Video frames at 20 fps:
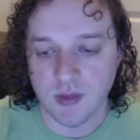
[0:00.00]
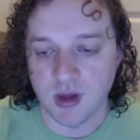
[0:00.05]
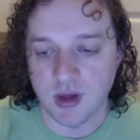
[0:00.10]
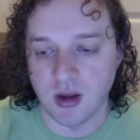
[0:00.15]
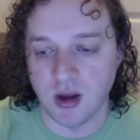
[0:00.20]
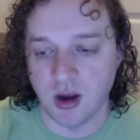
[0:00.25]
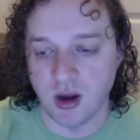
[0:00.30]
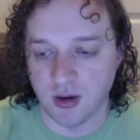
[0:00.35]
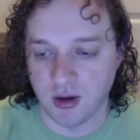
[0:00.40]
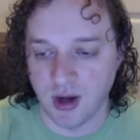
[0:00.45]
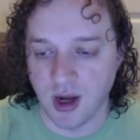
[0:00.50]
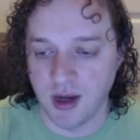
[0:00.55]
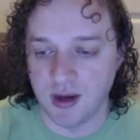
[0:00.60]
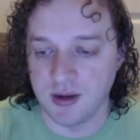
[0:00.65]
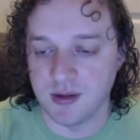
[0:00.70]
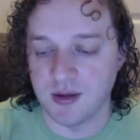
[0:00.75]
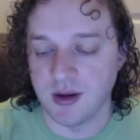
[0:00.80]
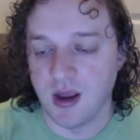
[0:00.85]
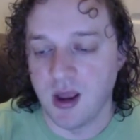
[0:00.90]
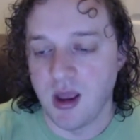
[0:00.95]
Alright,
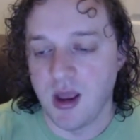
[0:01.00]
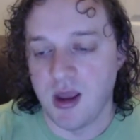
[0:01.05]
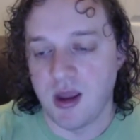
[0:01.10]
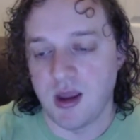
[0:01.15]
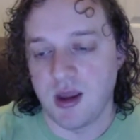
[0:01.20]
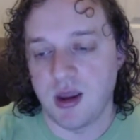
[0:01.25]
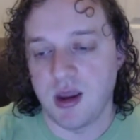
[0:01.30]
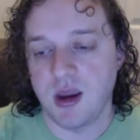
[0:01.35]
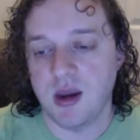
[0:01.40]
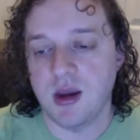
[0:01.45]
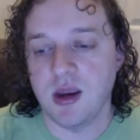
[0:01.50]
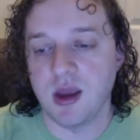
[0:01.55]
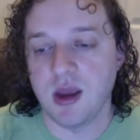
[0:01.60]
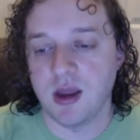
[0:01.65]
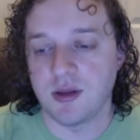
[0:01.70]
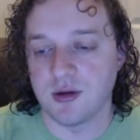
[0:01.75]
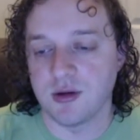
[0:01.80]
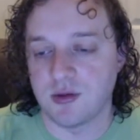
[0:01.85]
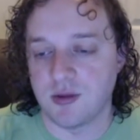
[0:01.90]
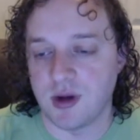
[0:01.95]
any
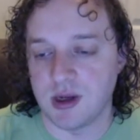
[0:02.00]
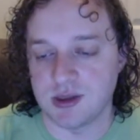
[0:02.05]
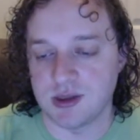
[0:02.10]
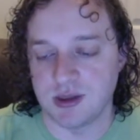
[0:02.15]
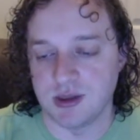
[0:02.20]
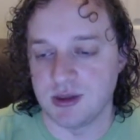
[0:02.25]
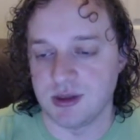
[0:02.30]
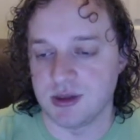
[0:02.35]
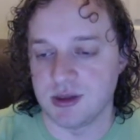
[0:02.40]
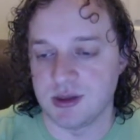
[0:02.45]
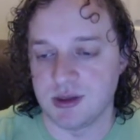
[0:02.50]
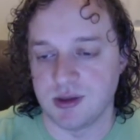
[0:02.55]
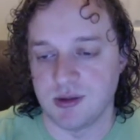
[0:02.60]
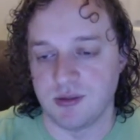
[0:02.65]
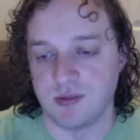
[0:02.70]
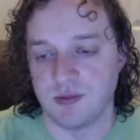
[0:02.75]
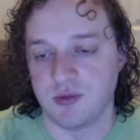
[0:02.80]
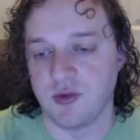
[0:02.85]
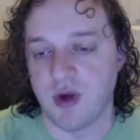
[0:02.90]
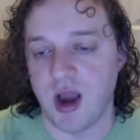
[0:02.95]
other questions?
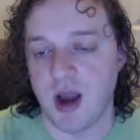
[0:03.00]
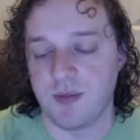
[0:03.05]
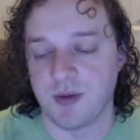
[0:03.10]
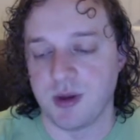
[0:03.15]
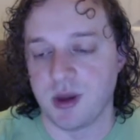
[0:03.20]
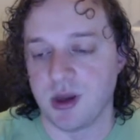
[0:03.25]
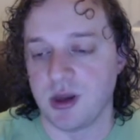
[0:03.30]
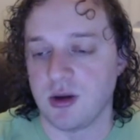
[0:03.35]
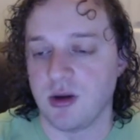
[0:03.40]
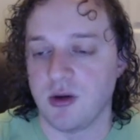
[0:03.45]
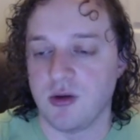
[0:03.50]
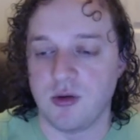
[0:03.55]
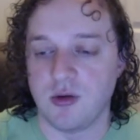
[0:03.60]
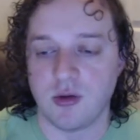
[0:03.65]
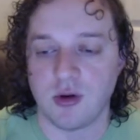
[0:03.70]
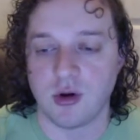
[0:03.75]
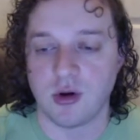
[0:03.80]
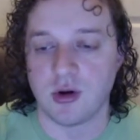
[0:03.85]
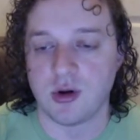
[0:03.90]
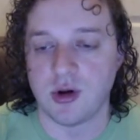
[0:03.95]
Grappling
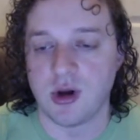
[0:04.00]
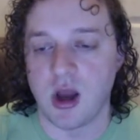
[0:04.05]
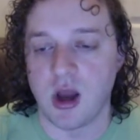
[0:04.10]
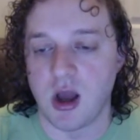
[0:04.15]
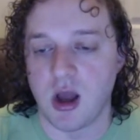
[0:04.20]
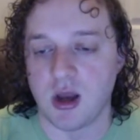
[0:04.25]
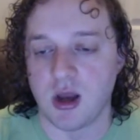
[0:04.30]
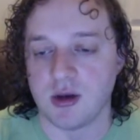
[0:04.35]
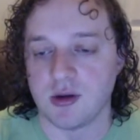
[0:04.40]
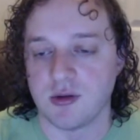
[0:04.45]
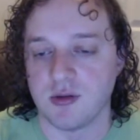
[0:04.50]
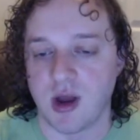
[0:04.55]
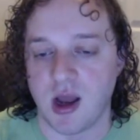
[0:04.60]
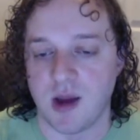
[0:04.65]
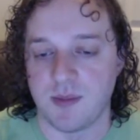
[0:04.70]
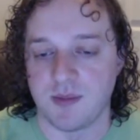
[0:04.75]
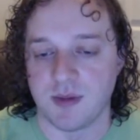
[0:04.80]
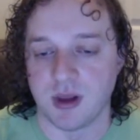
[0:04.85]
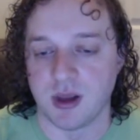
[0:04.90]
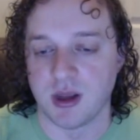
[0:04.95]
or
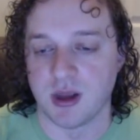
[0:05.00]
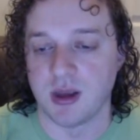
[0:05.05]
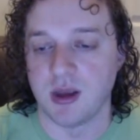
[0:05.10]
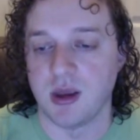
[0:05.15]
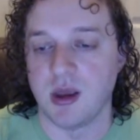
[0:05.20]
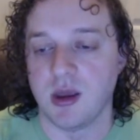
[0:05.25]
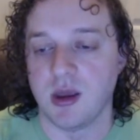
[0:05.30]
non-grappling?